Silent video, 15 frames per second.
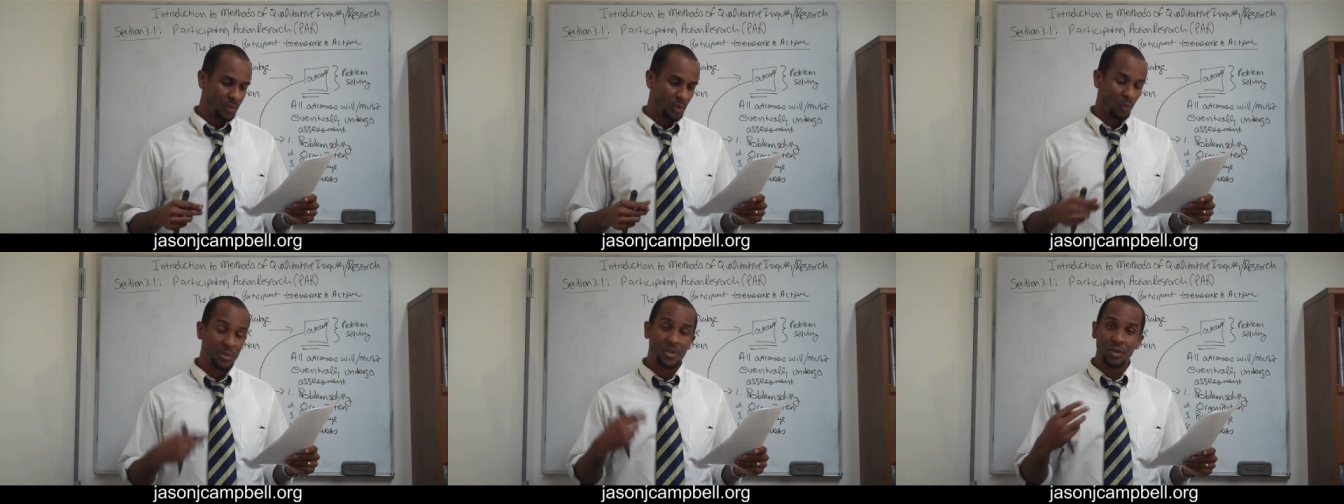
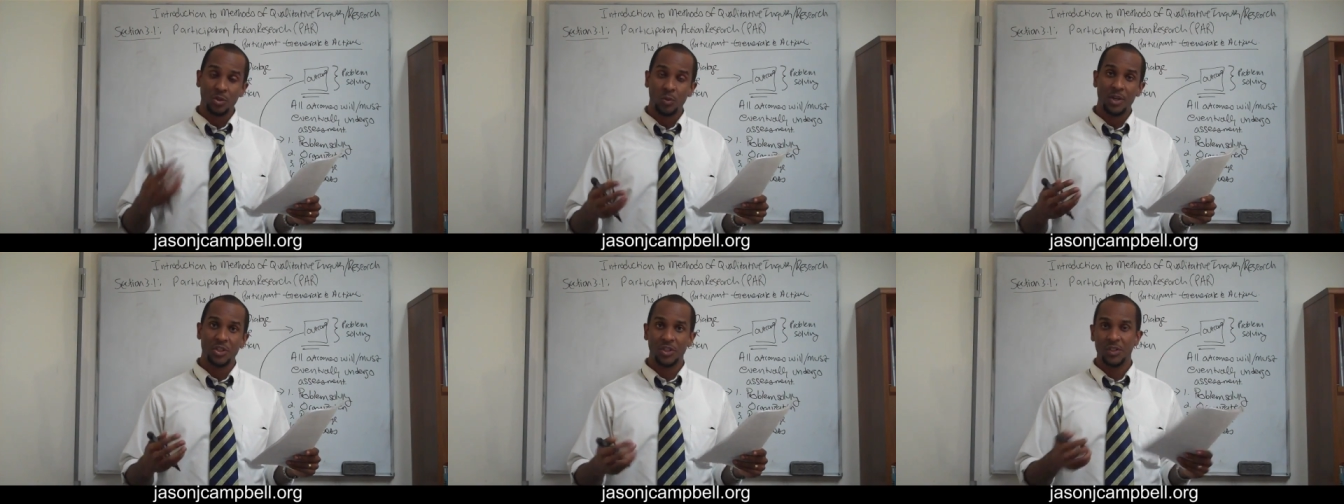the
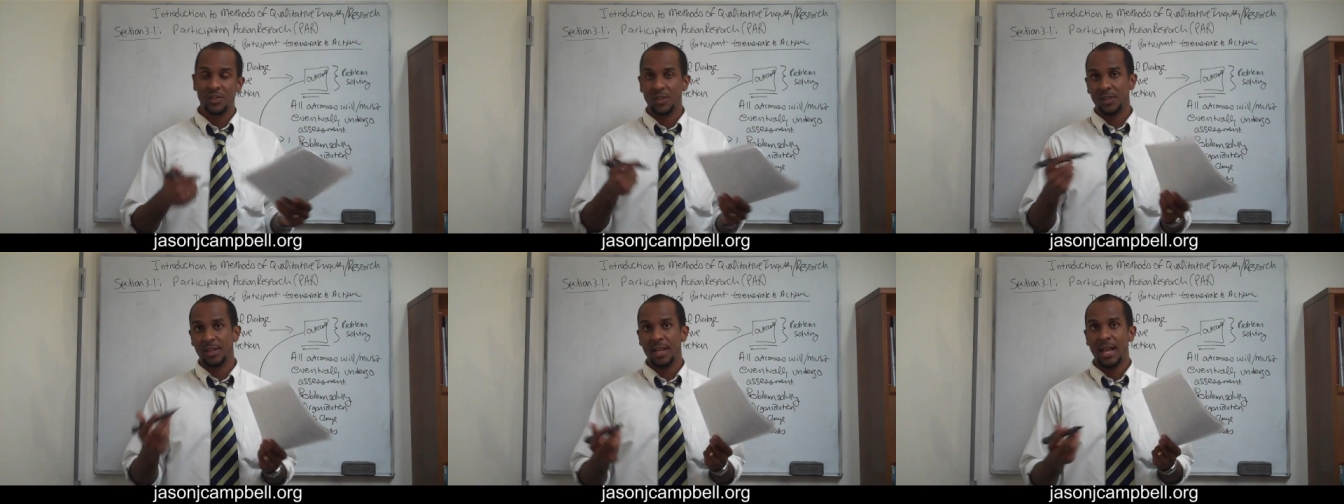research
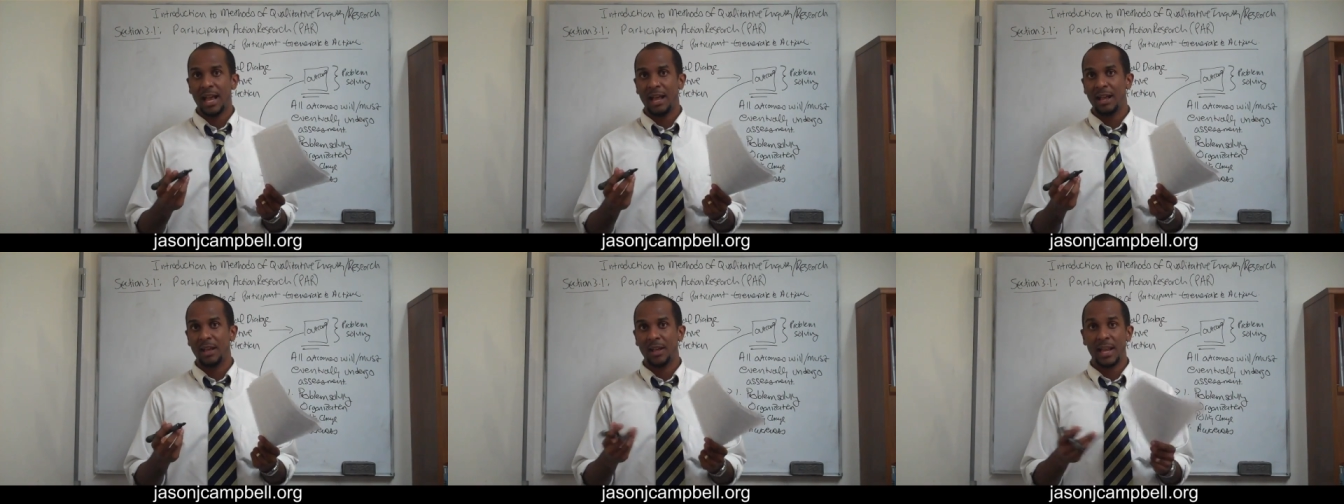questions and,
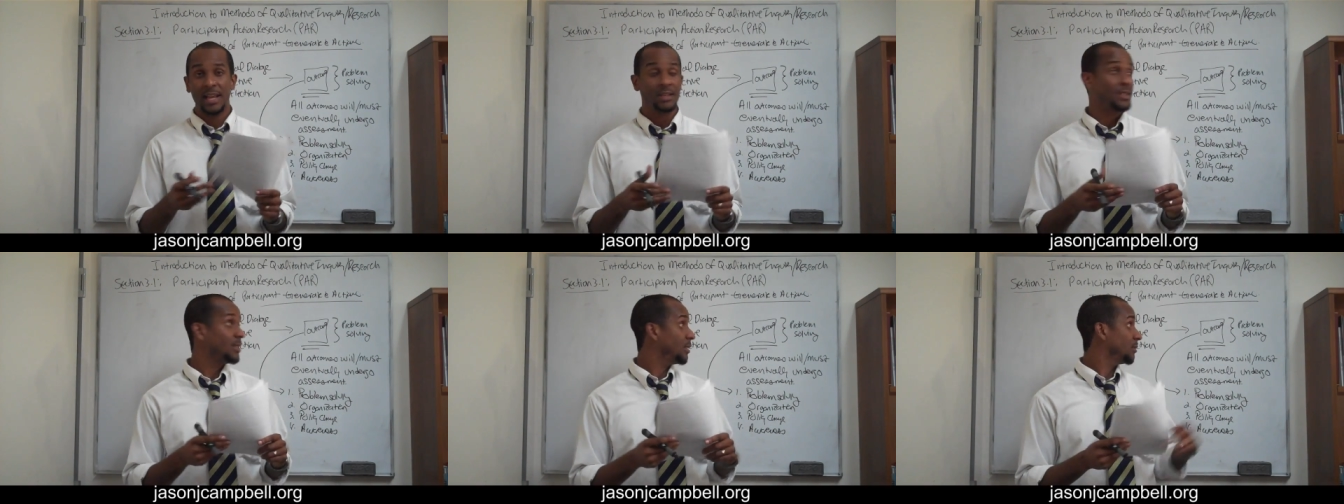
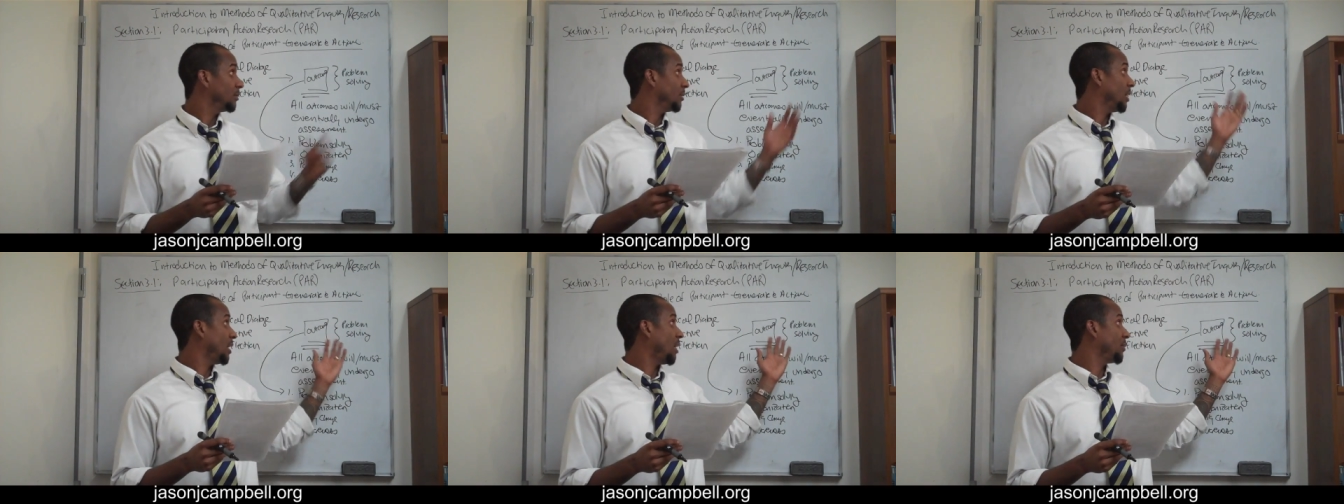and,
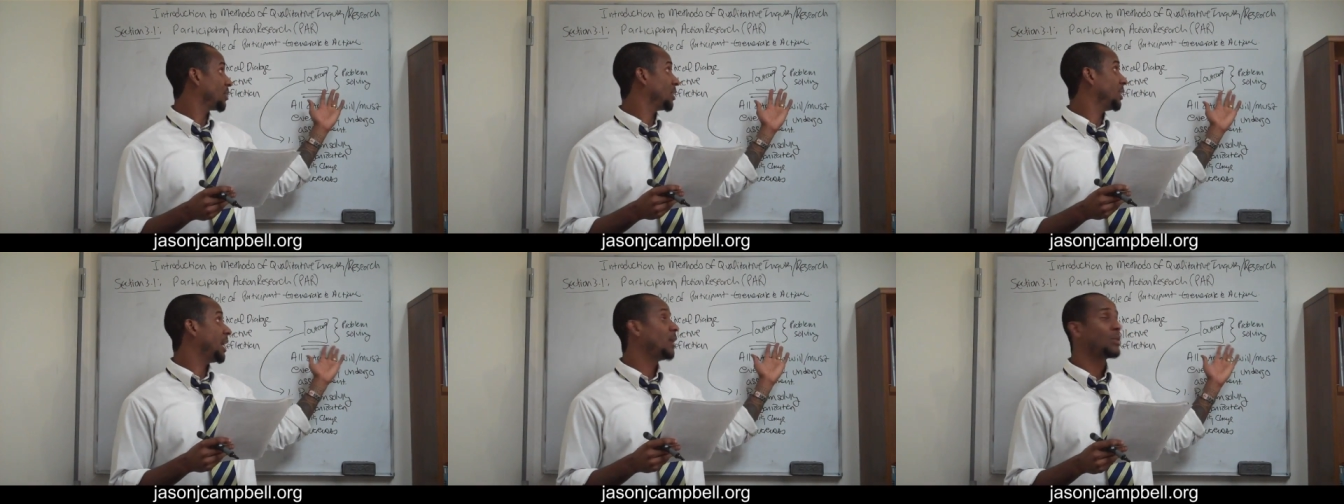and
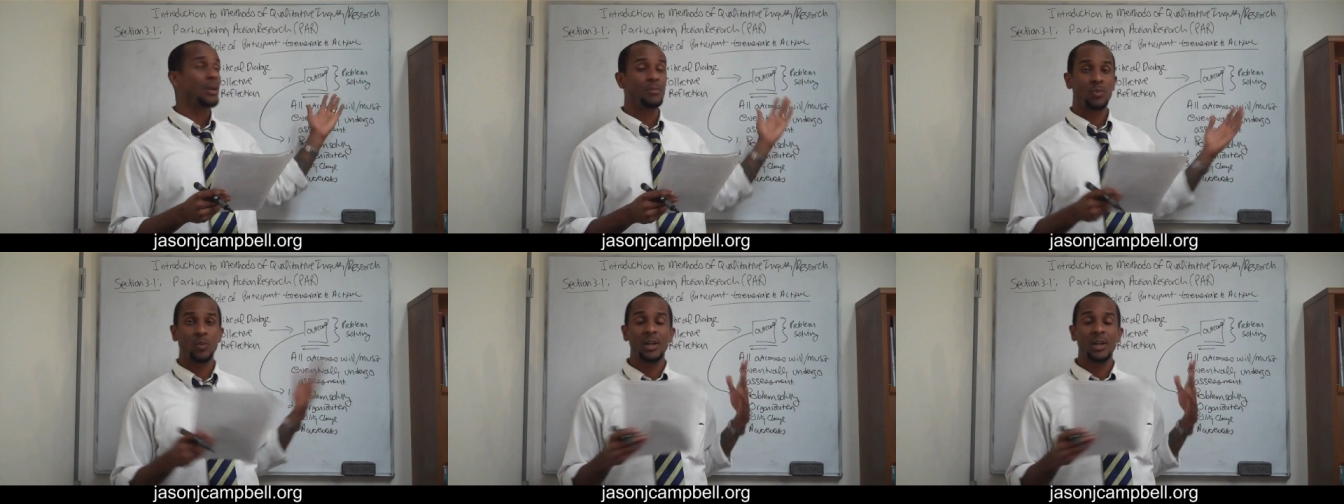obviously the outcomes.